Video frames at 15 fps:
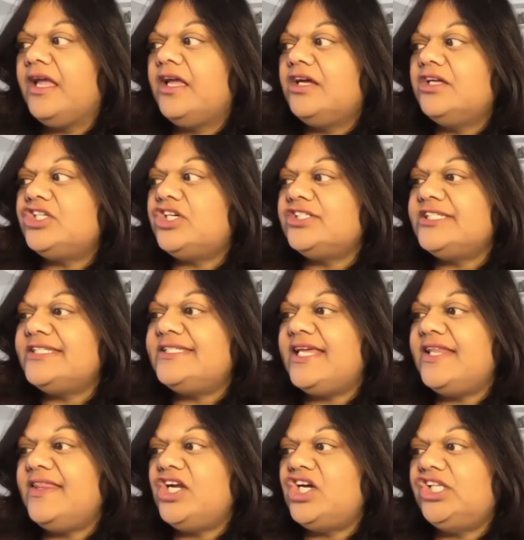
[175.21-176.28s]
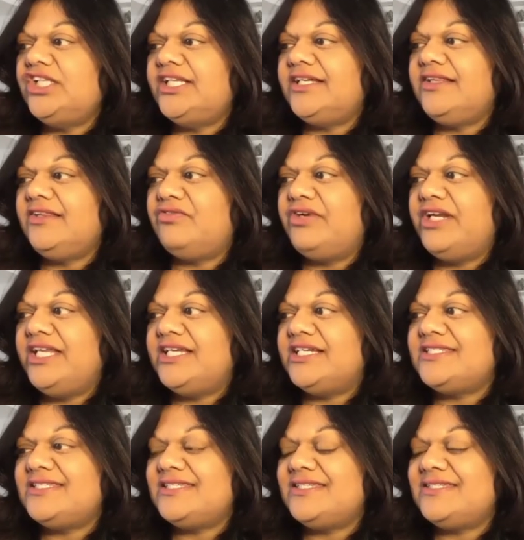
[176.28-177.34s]
Doctor said the ulna and the
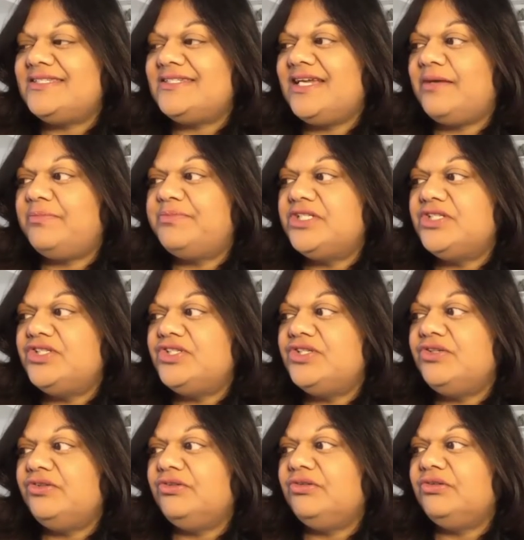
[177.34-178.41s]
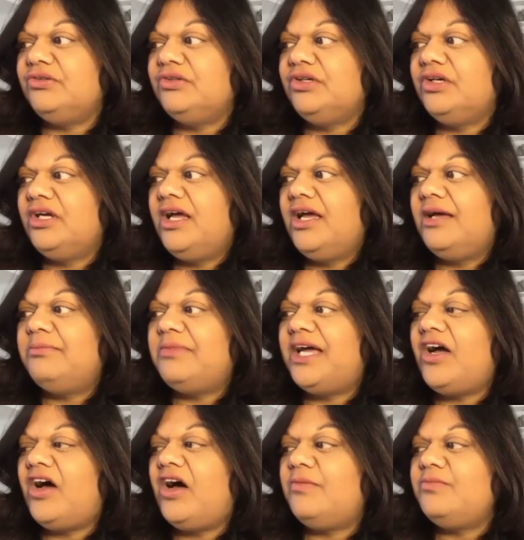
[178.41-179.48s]
radius snapped in two. My
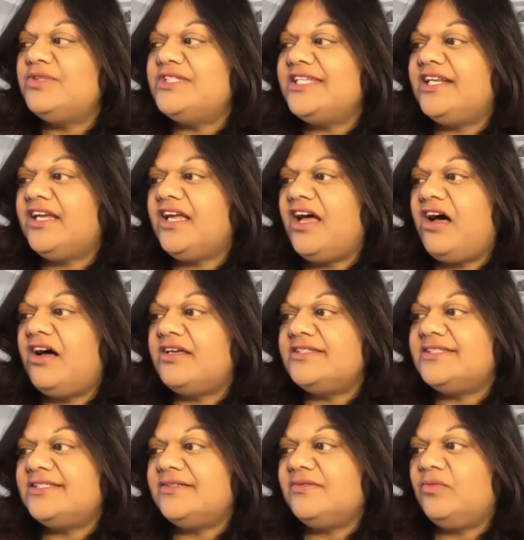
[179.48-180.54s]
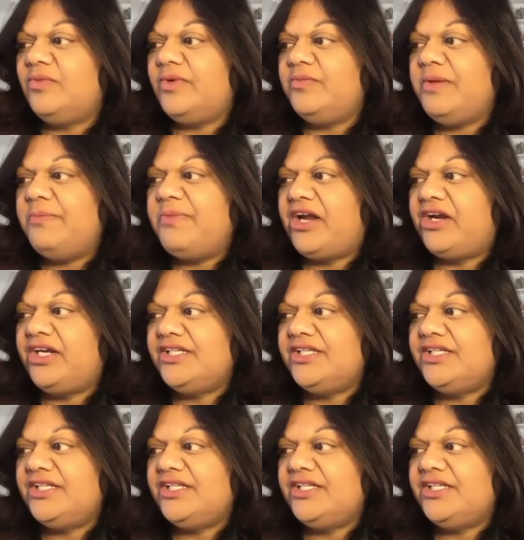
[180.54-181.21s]
arm was in a cast when we buried